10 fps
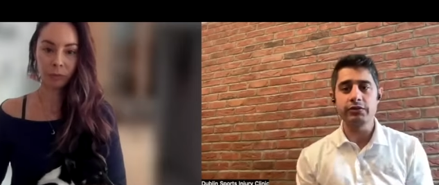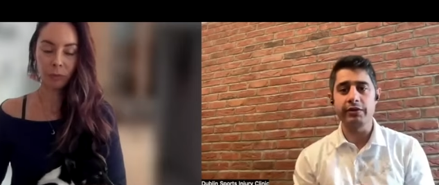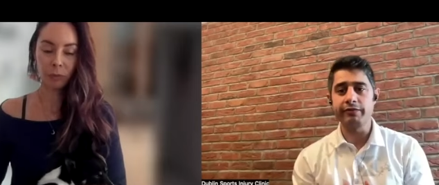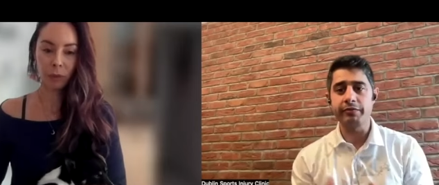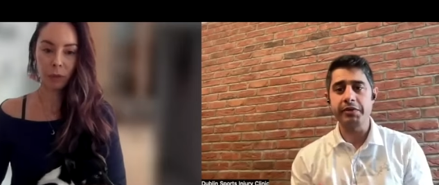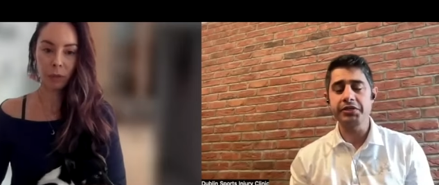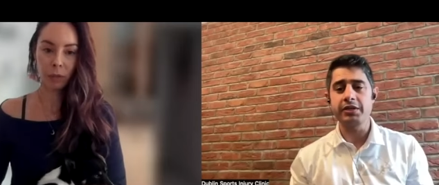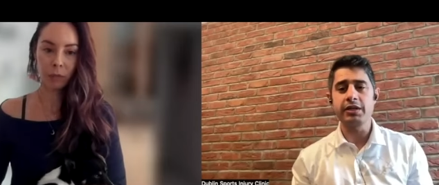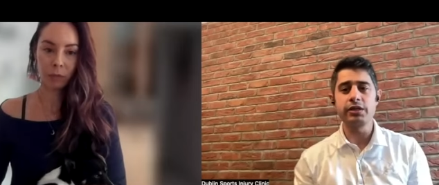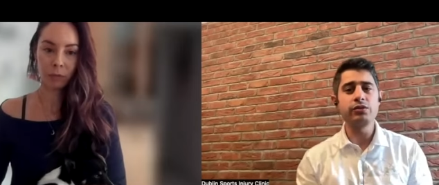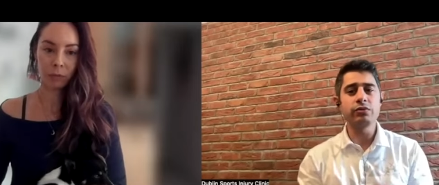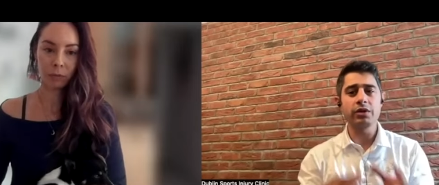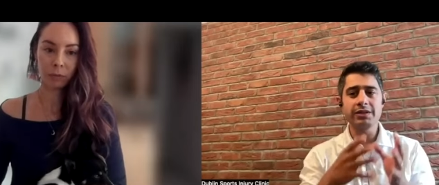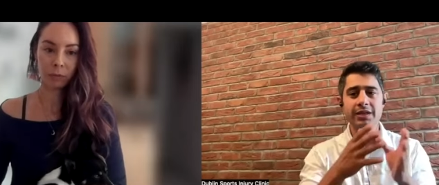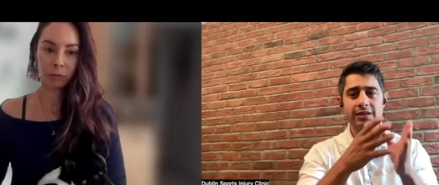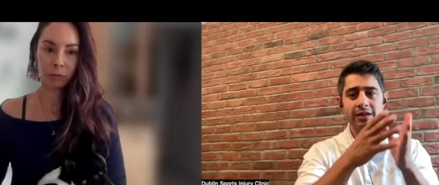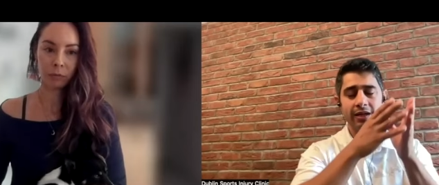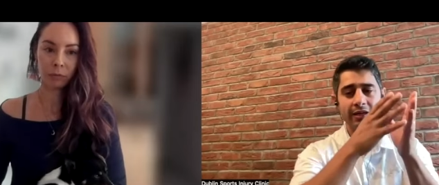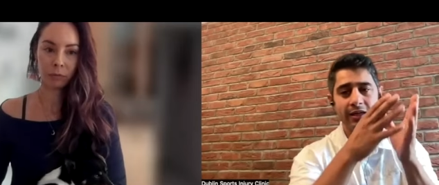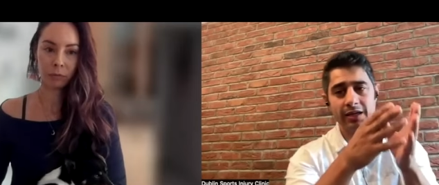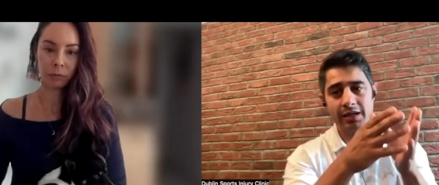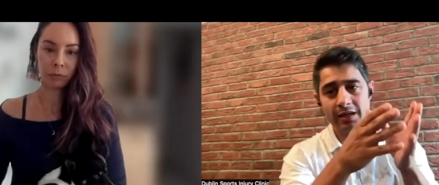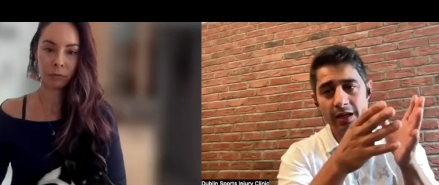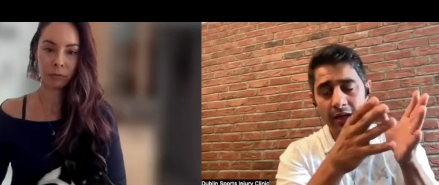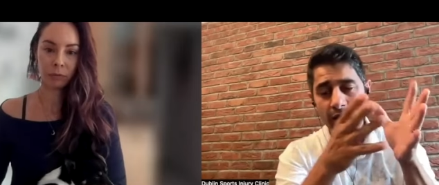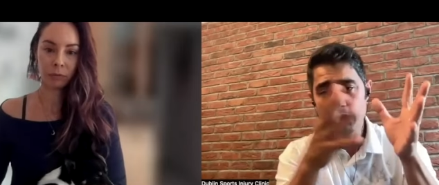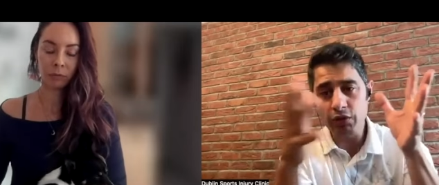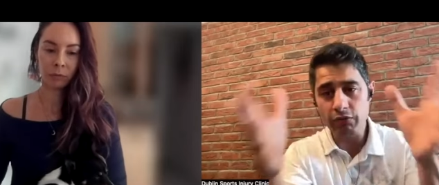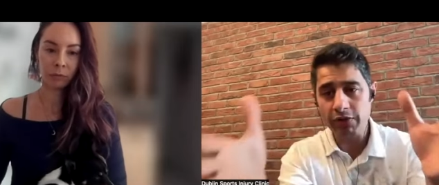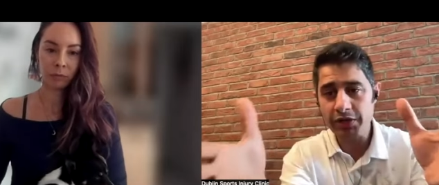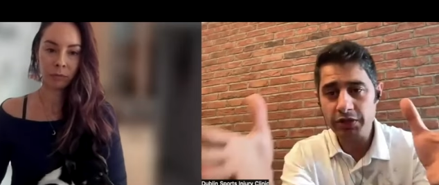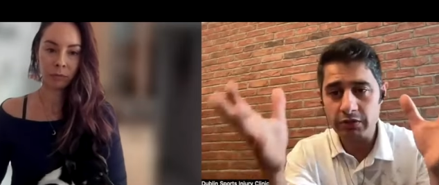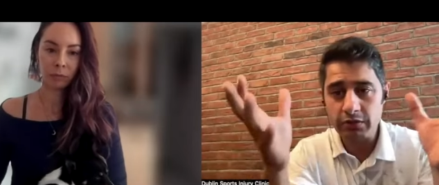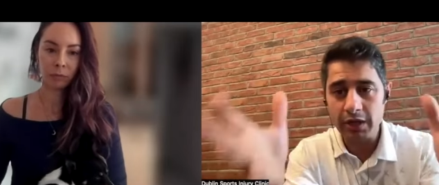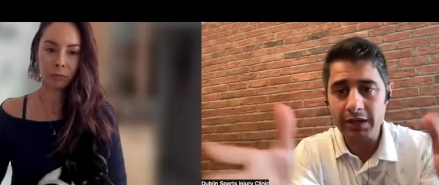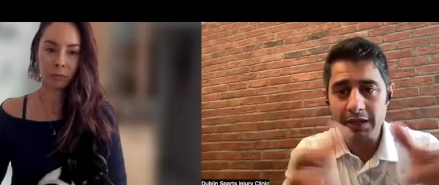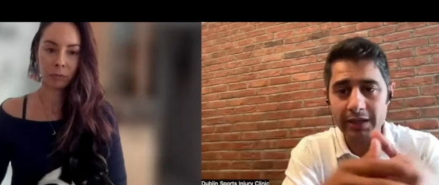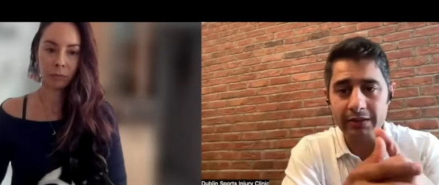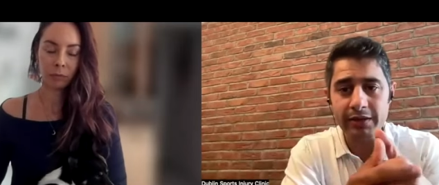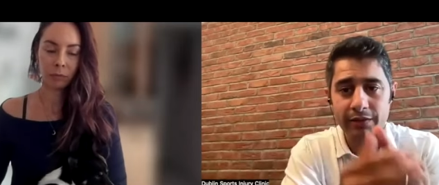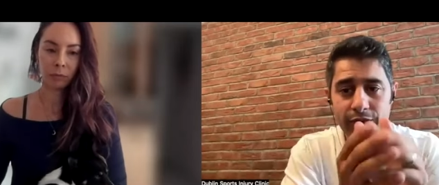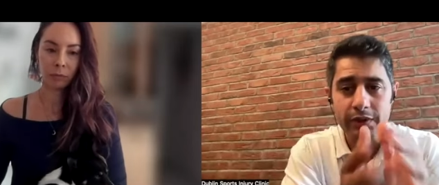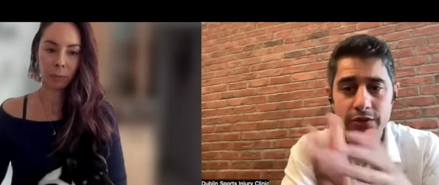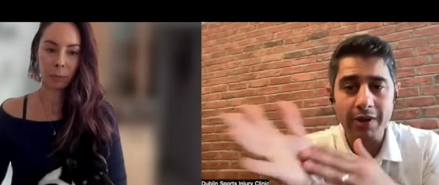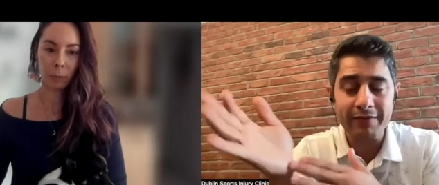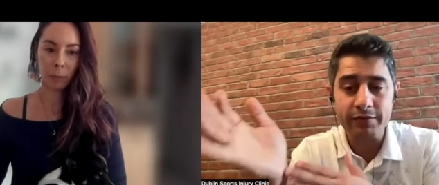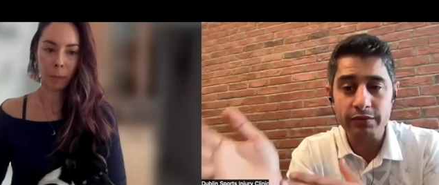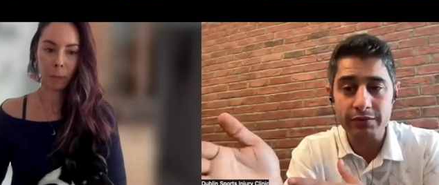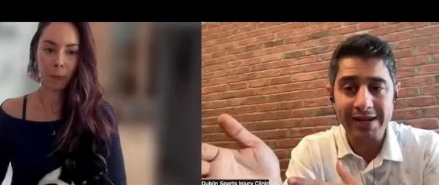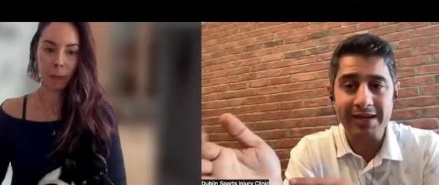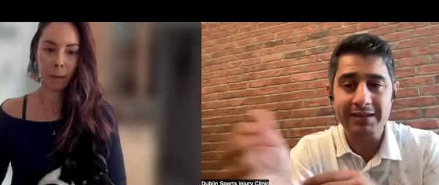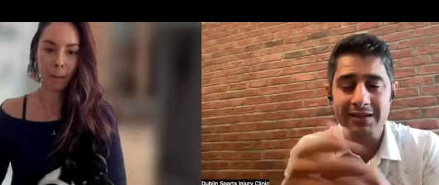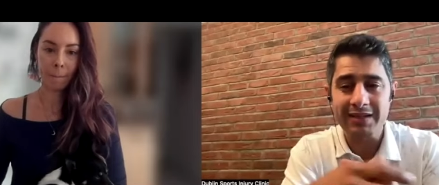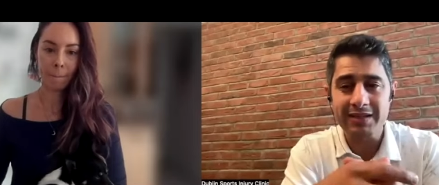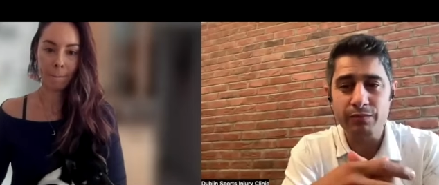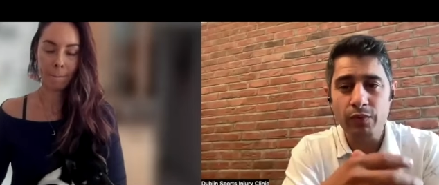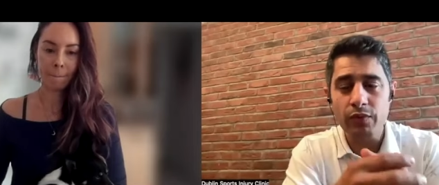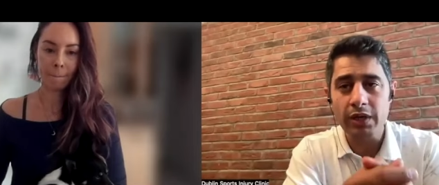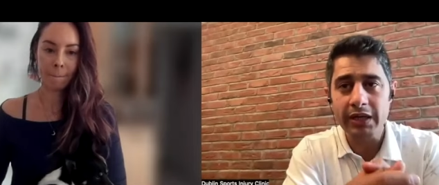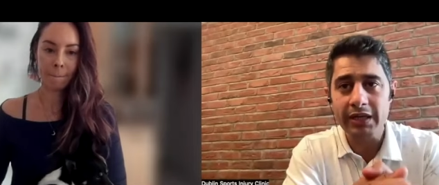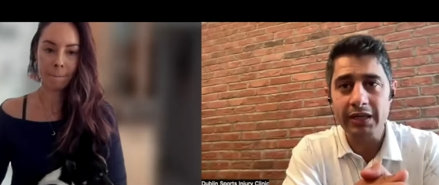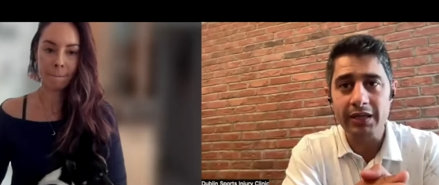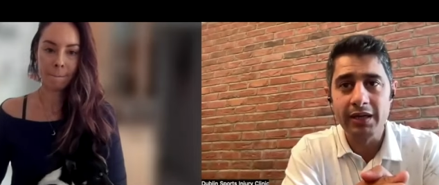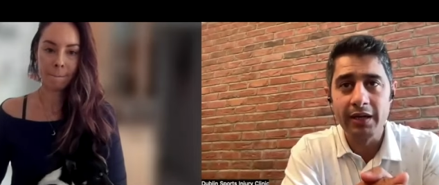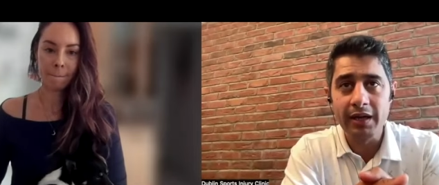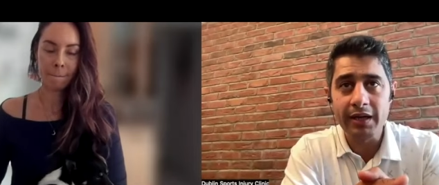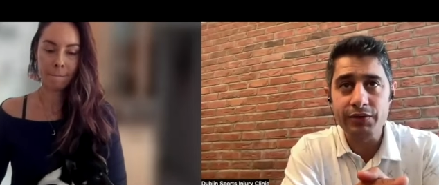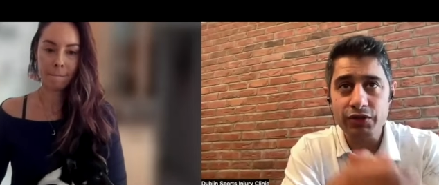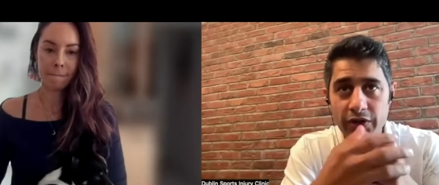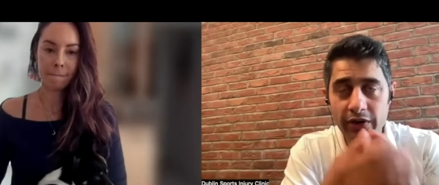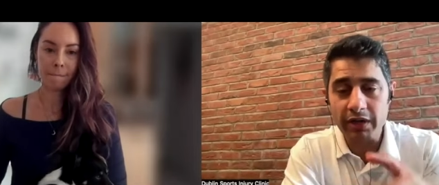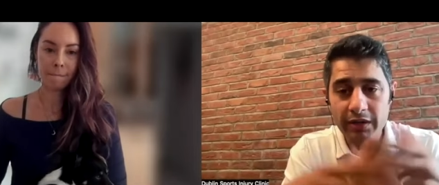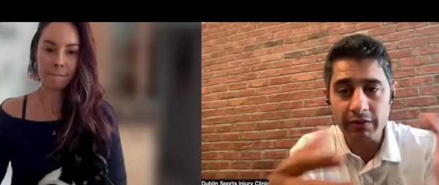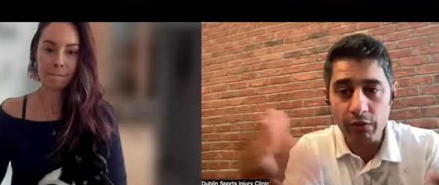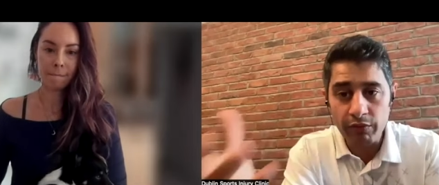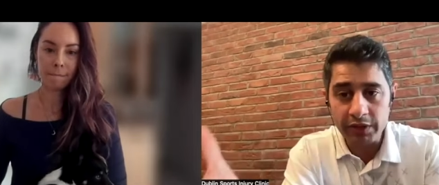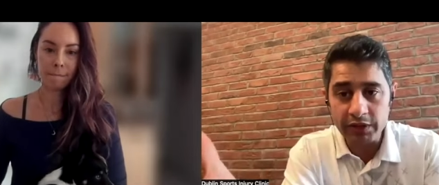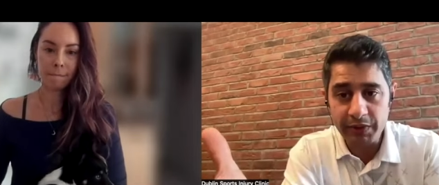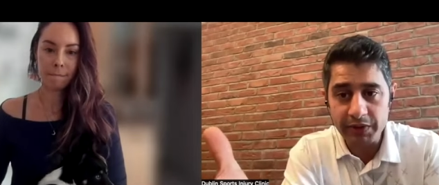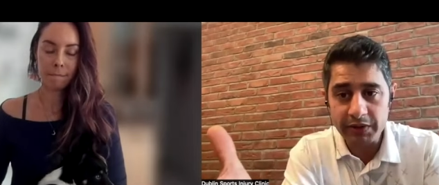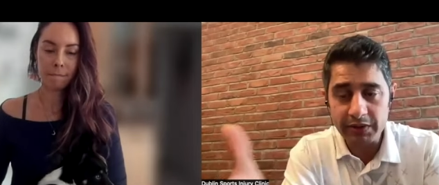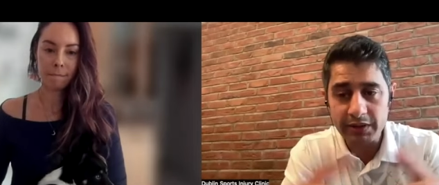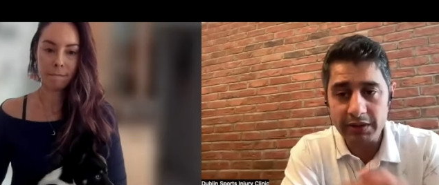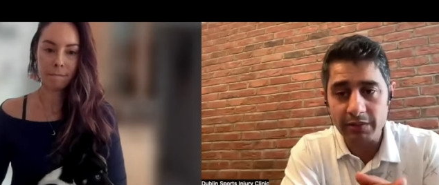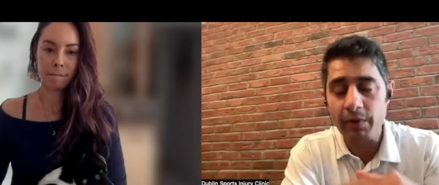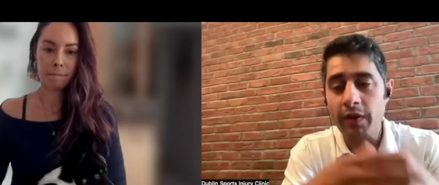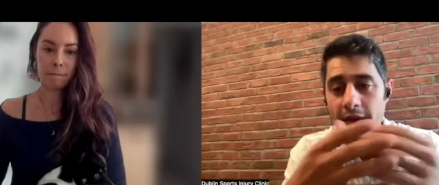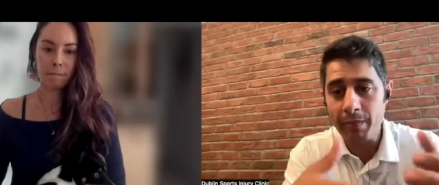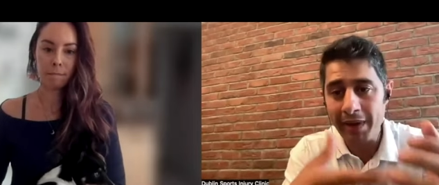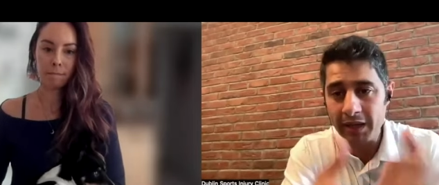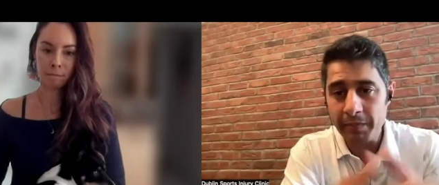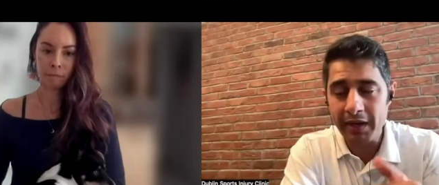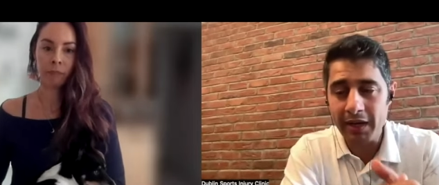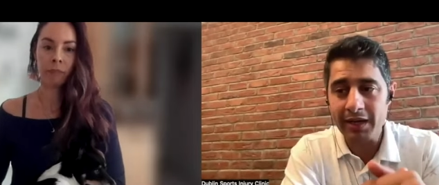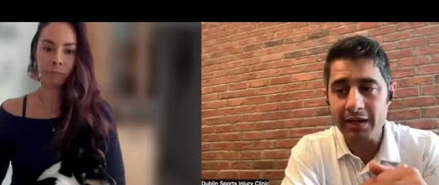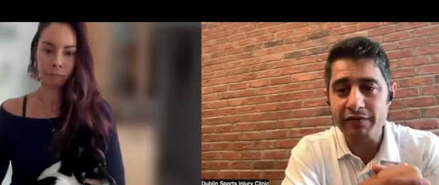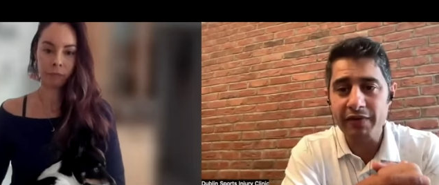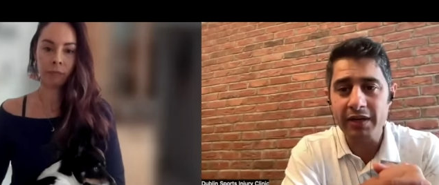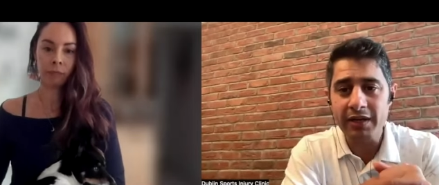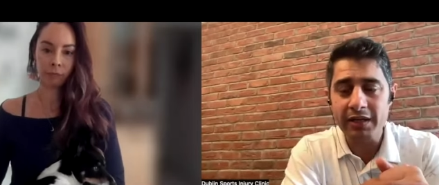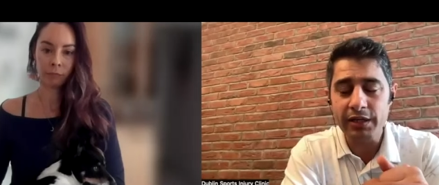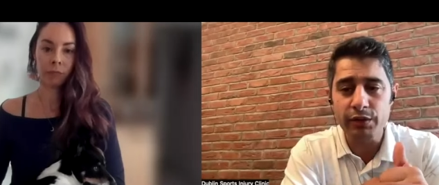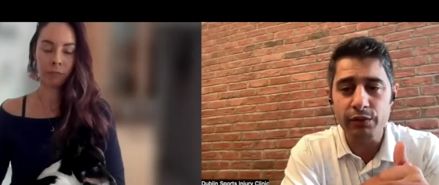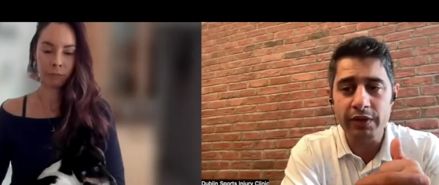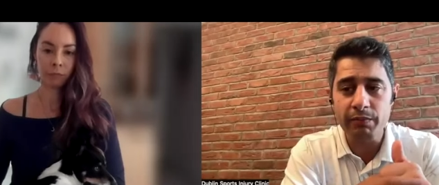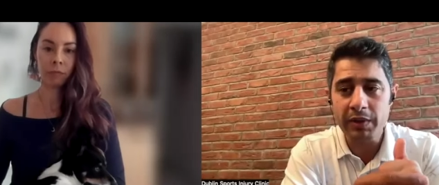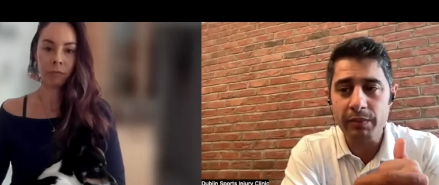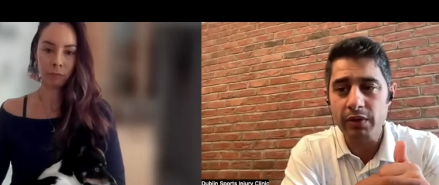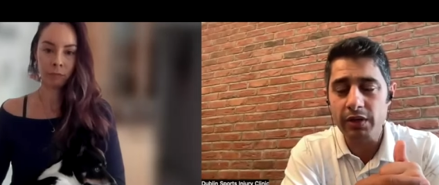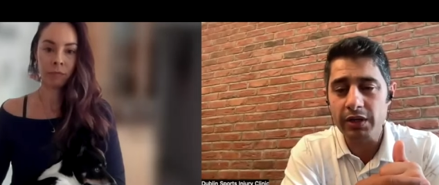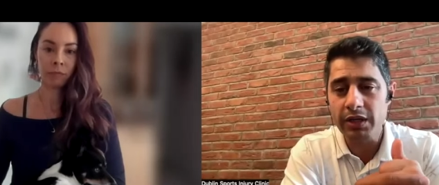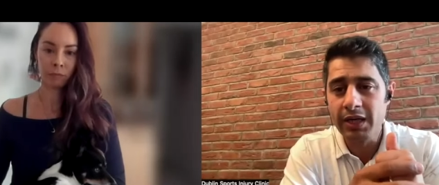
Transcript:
Speaker 1: to the information and you do not get like a, a direction or guideline okay what you have to do next and it's more like a, a sharing their own experiences about their back pain and i find like you know when people are